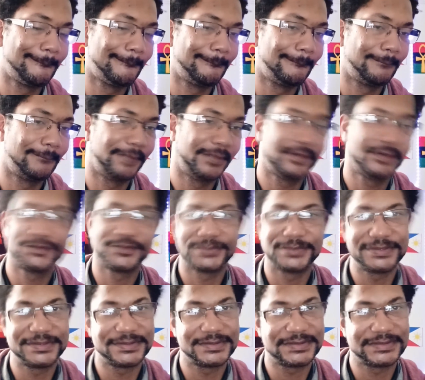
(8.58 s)
There's
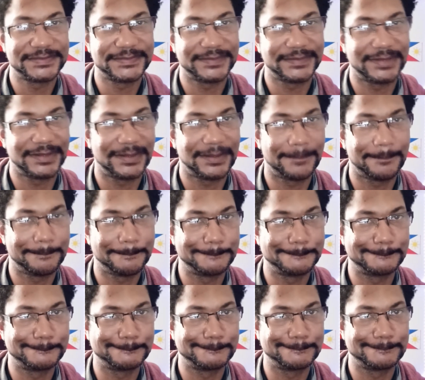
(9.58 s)
reasons for
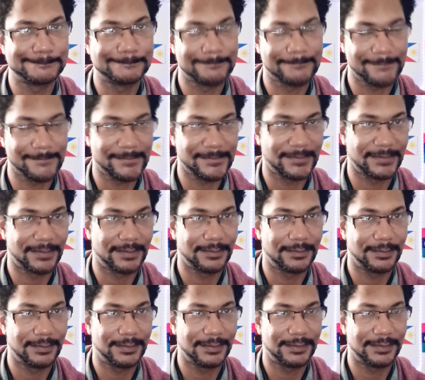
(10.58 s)

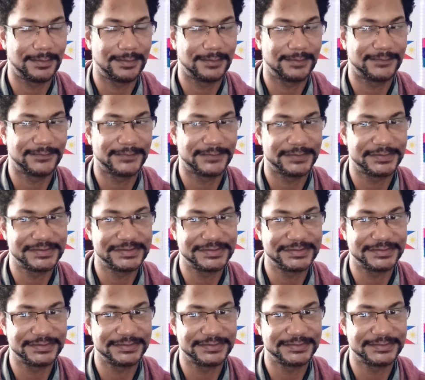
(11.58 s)
that. First
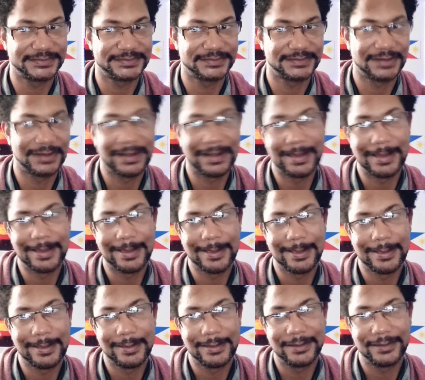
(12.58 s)
is
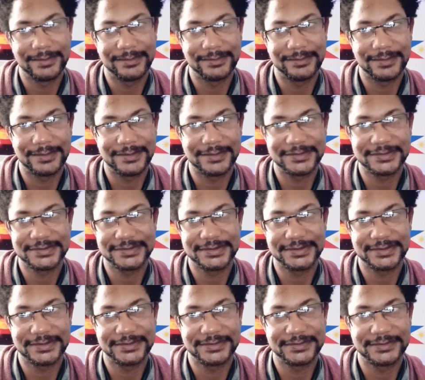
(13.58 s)
you got to take
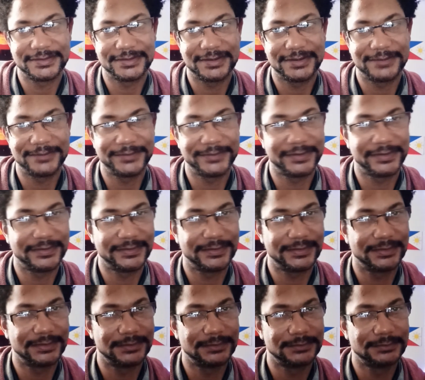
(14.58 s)
in
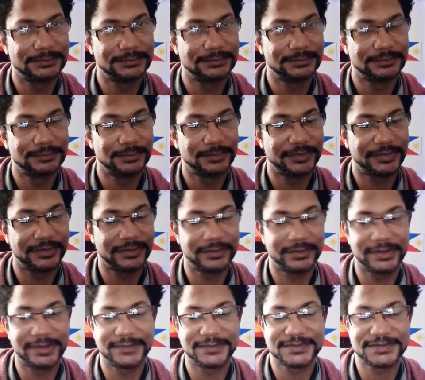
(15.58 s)
everything with a
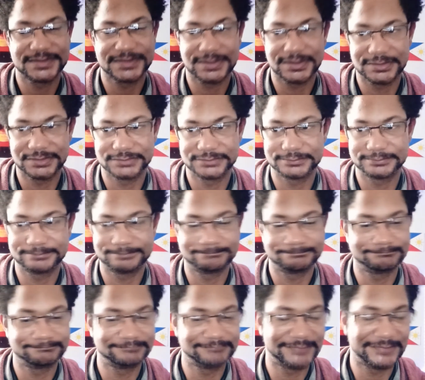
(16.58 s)
grain of salt.
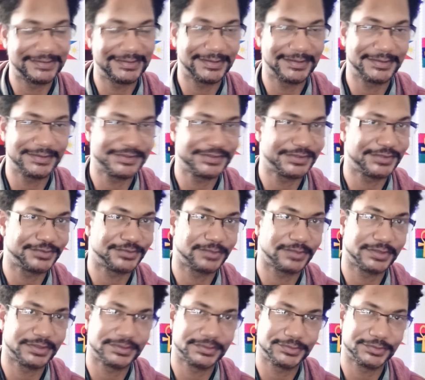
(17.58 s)
You can't just
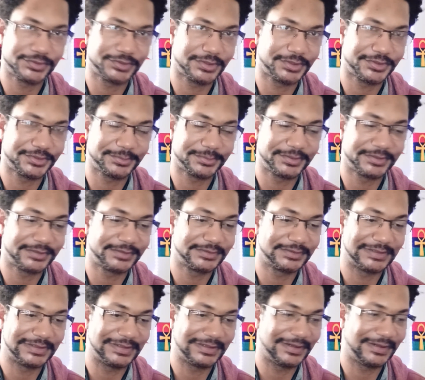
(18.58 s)
rush to judgment
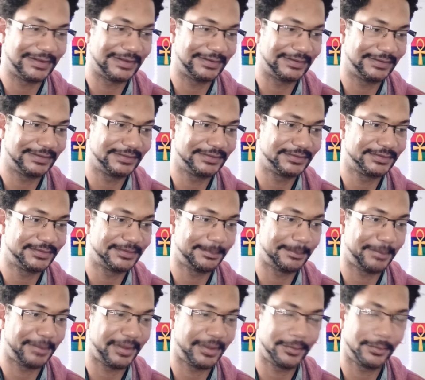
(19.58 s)
and
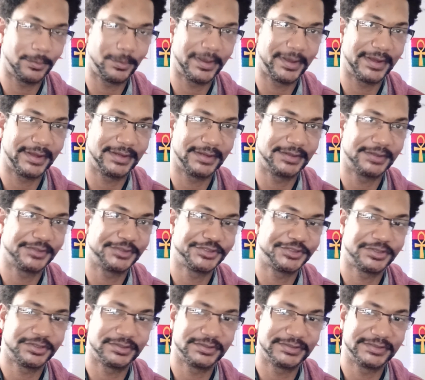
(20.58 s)
bandwagon and
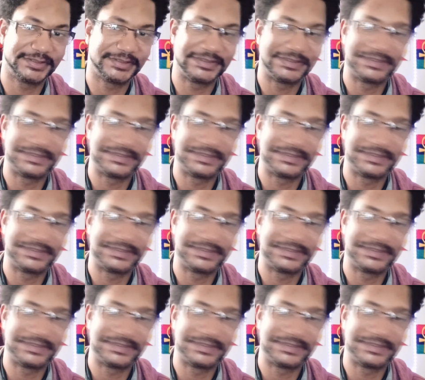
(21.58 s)
cheerlead.